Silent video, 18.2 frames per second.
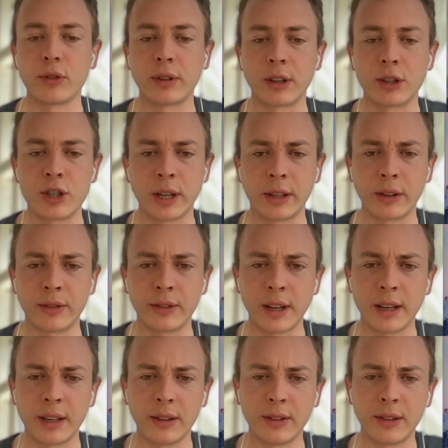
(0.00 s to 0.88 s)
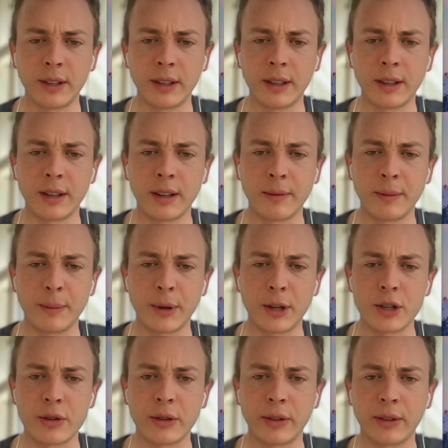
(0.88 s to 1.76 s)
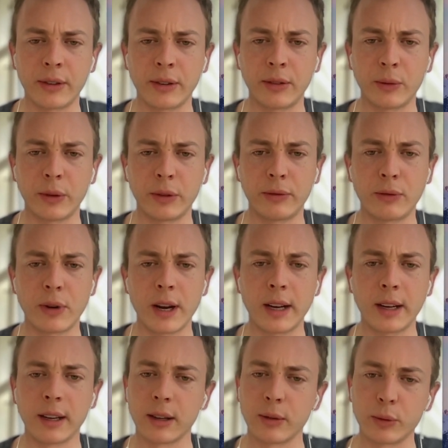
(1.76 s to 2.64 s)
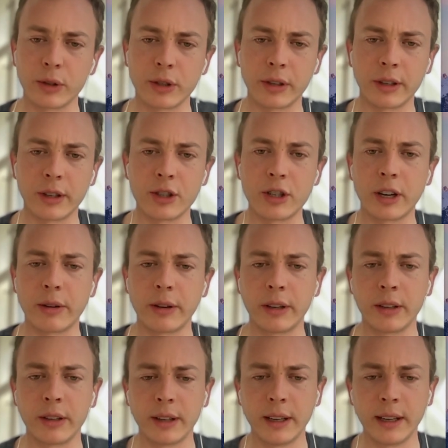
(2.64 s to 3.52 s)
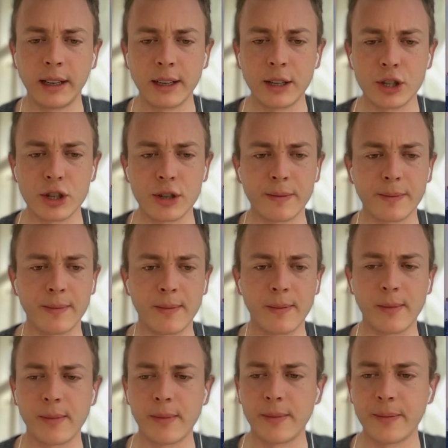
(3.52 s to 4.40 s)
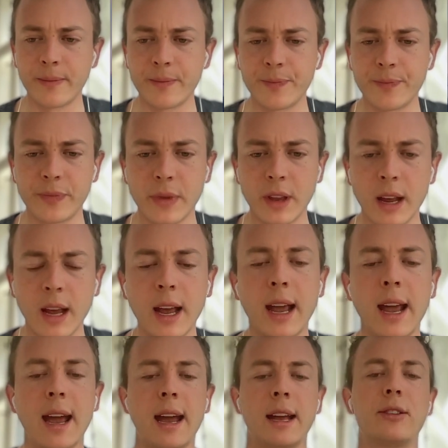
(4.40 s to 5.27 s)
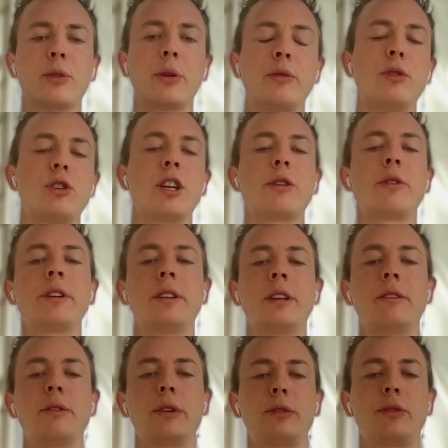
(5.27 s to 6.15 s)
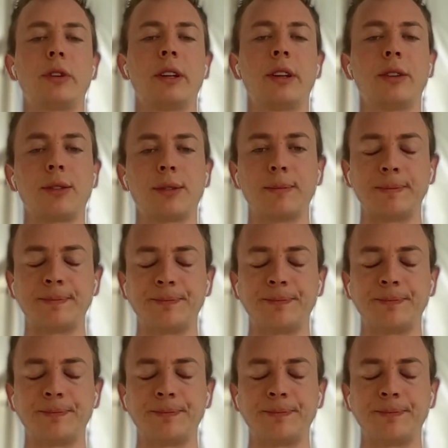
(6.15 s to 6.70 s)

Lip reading: going to check the settings here and make sure it's a Swiss franc, and we're going to generate it in English. And so if we generate an invoice for this,